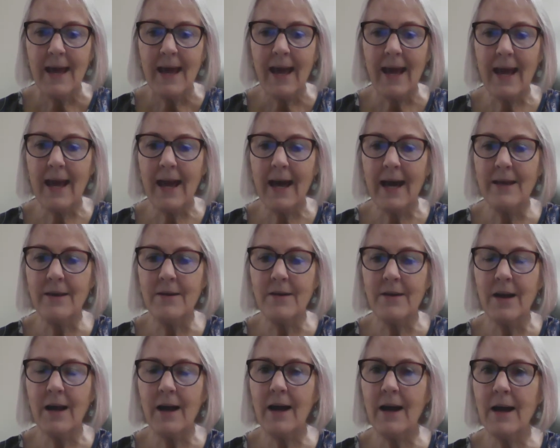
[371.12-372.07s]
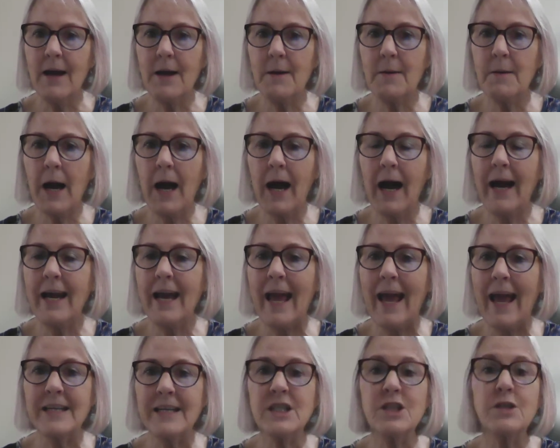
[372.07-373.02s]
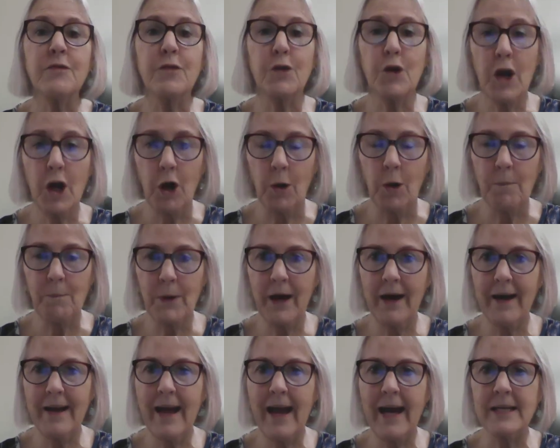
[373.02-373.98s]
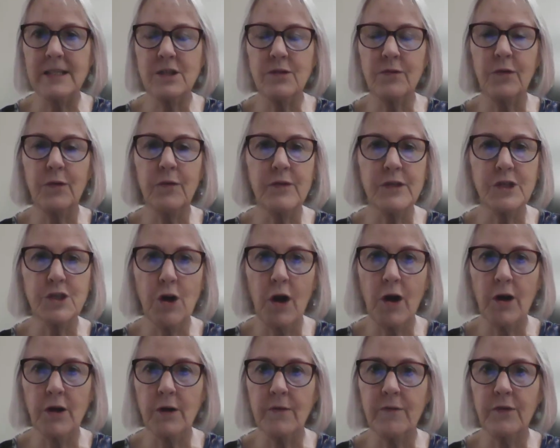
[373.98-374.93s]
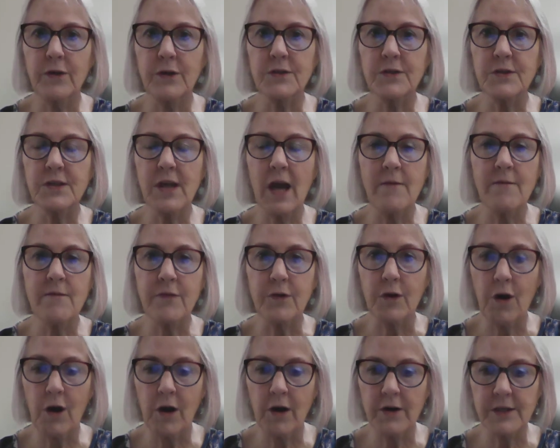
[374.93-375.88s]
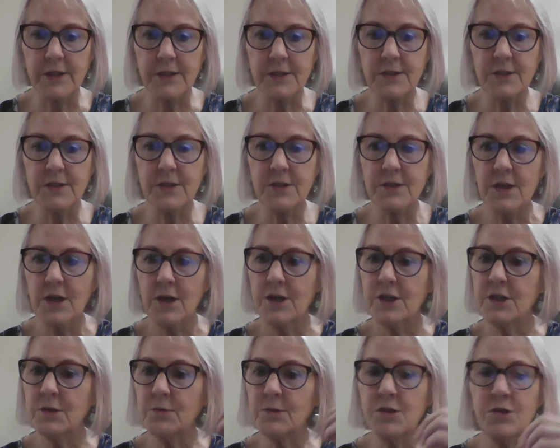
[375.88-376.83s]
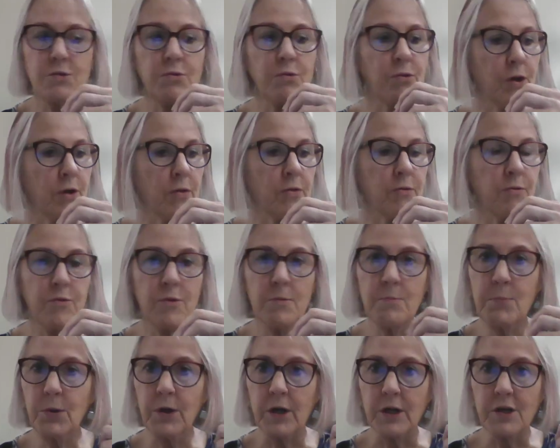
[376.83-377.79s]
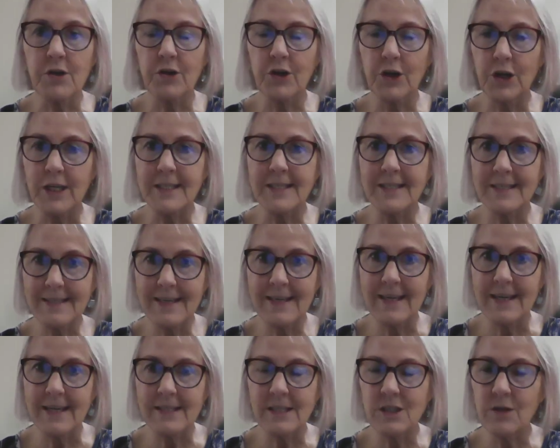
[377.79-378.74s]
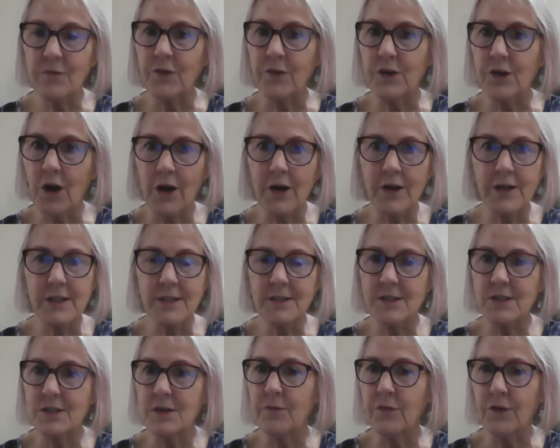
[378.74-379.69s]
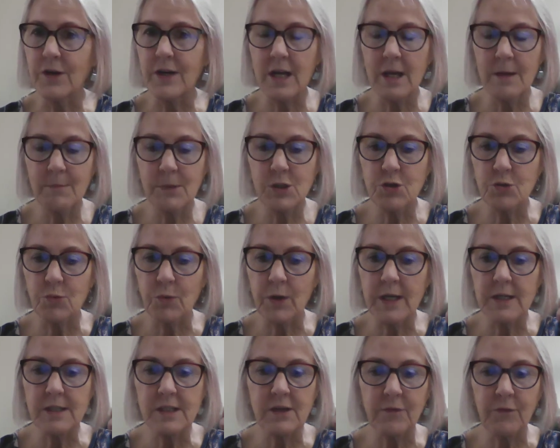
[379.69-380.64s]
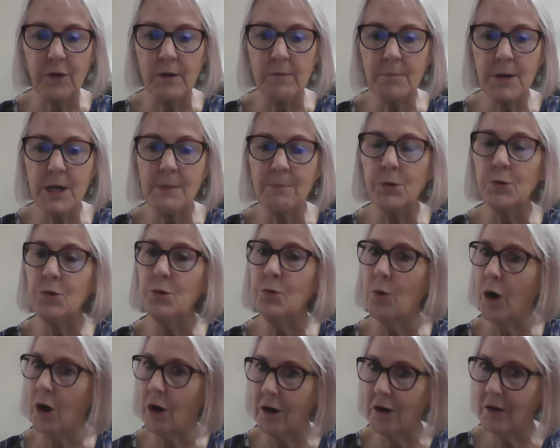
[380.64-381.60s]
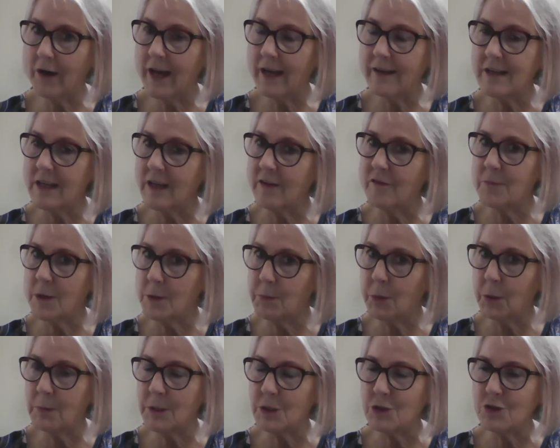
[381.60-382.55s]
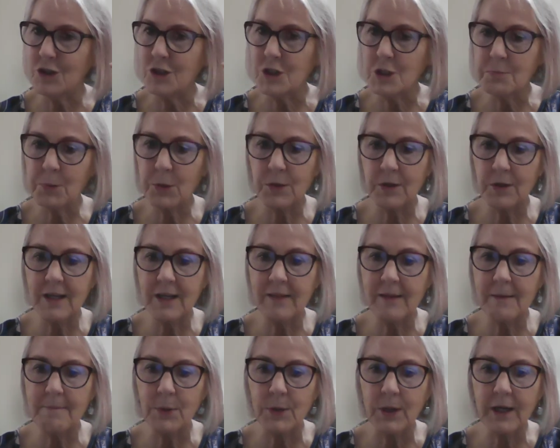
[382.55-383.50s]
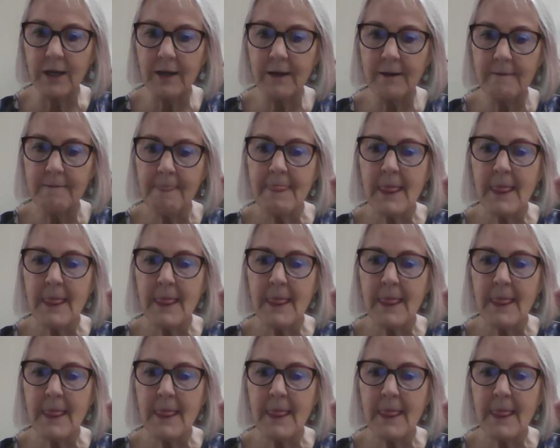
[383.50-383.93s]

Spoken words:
And I asked for help. I asked for photographers and for artists. So as you look through the book, you're going to see different artists, different imagery, different people who all had to give me permission to put it in the book.